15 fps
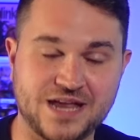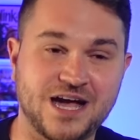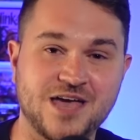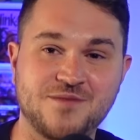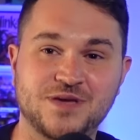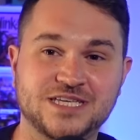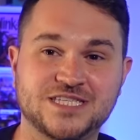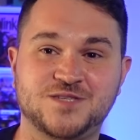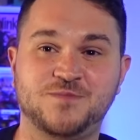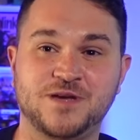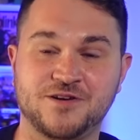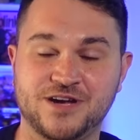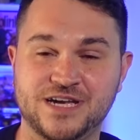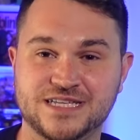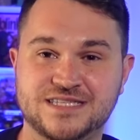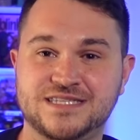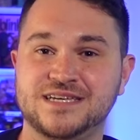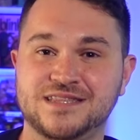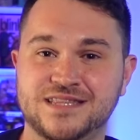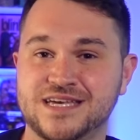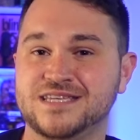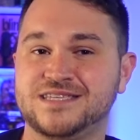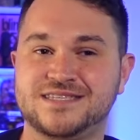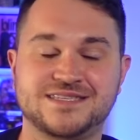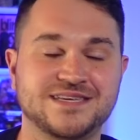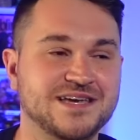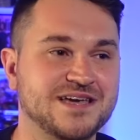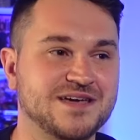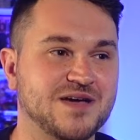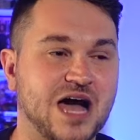And I'm experiencing this
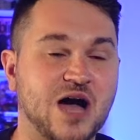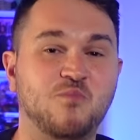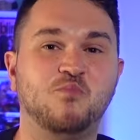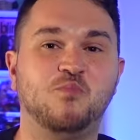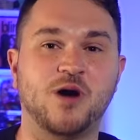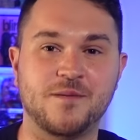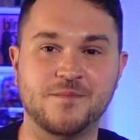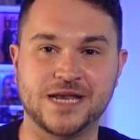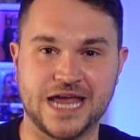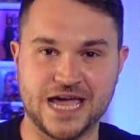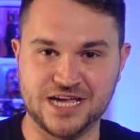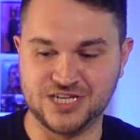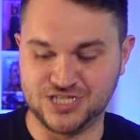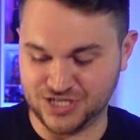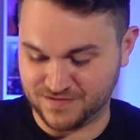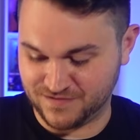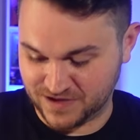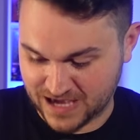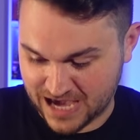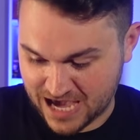abomination of a